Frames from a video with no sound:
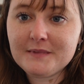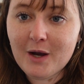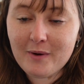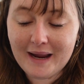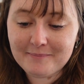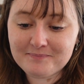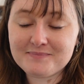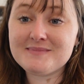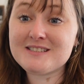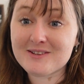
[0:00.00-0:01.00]
Okay,
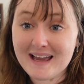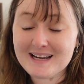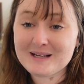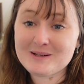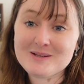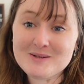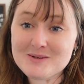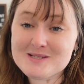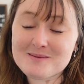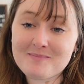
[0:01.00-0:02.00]
so that
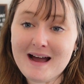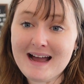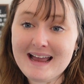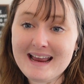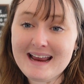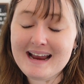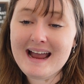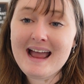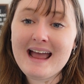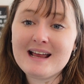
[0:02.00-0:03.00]
concludes my
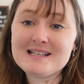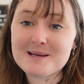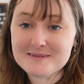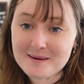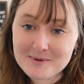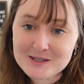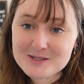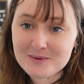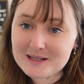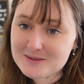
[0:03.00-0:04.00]
September
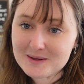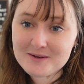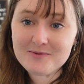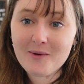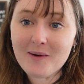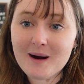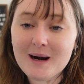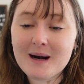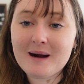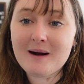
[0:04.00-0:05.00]

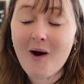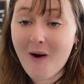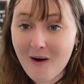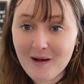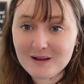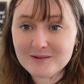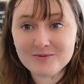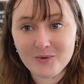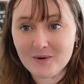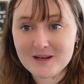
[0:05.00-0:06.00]
2024 haul
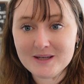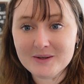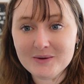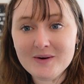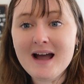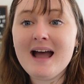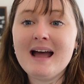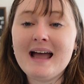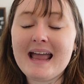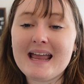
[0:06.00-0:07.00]
for you.
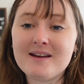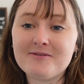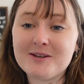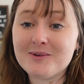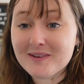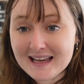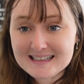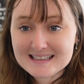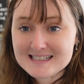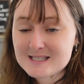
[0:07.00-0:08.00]
If you
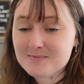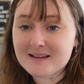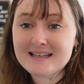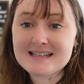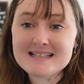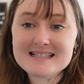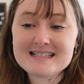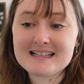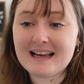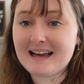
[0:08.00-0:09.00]
liked this,
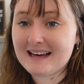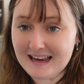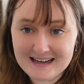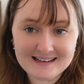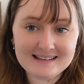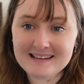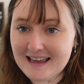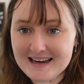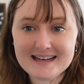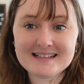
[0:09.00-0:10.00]
please, again,
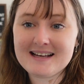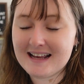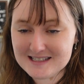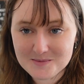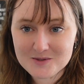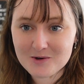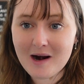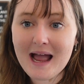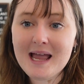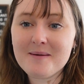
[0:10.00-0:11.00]
like and
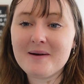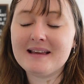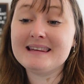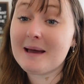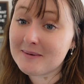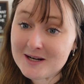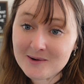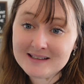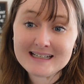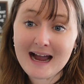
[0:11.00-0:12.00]
subscribe. Let me
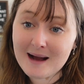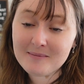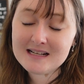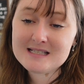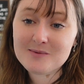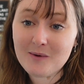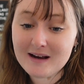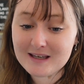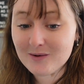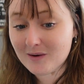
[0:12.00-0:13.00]
know in the comments
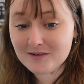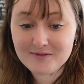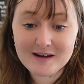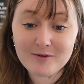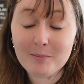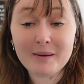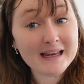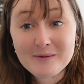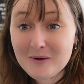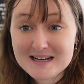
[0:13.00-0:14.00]
what your favorite
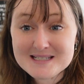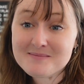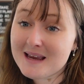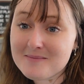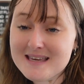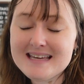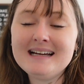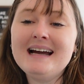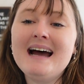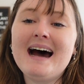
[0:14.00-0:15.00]
pin was, maybe.